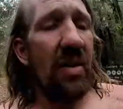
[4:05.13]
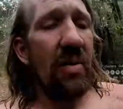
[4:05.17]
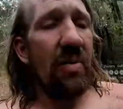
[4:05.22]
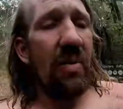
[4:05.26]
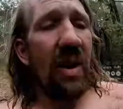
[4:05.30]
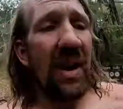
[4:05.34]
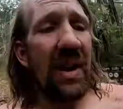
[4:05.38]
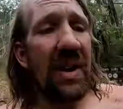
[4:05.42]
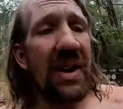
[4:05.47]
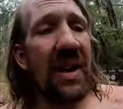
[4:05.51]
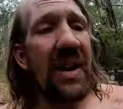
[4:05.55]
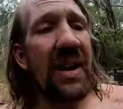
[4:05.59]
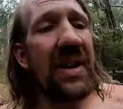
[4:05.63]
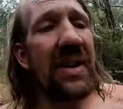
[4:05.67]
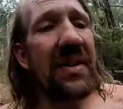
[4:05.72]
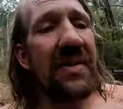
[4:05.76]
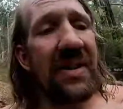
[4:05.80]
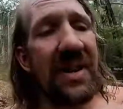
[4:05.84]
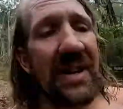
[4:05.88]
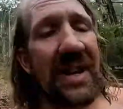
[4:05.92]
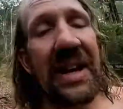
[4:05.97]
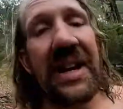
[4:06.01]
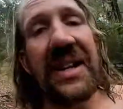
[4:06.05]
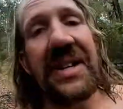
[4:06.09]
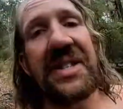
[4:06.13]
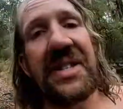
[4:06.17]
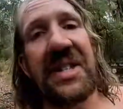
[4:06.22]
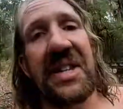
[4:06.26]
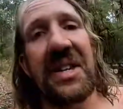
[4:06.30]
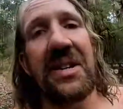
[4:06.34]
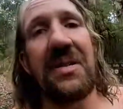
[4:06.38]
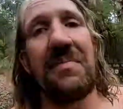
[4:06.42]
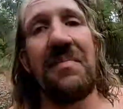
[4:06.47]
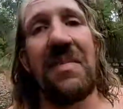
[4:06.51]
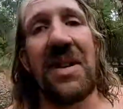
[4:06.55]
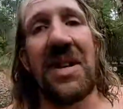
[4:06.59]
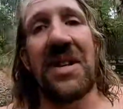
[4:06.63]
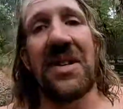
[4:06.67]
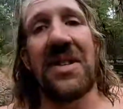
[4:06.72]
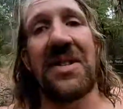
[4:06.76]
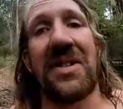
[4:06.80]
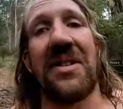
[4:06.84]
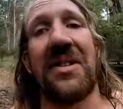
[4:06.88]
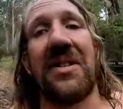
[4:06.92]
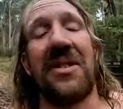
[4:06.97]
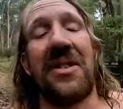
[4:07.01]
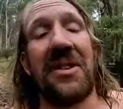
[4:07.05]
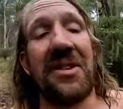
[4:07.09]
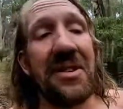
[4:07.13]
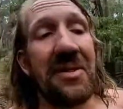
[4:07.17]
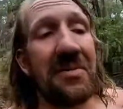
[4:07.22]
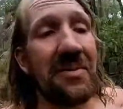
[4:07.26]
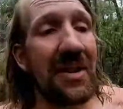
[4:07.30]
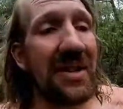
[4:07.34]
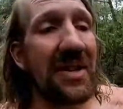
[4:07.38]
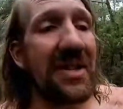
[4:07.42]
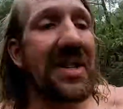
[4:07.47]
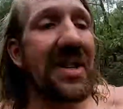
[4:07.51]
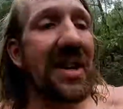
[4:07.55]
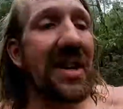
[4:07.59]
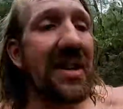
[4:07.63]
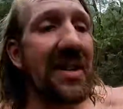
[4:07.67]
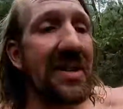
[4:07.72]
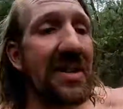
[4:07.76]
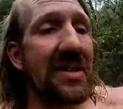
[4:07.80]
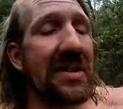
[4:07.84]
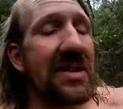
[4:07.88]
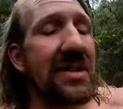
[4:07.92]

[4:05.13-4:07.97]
1:18:31,